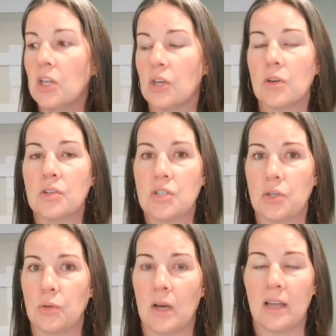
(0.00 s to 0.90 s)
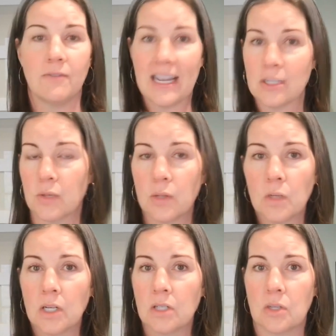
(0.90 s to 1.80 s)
You can do advisory work.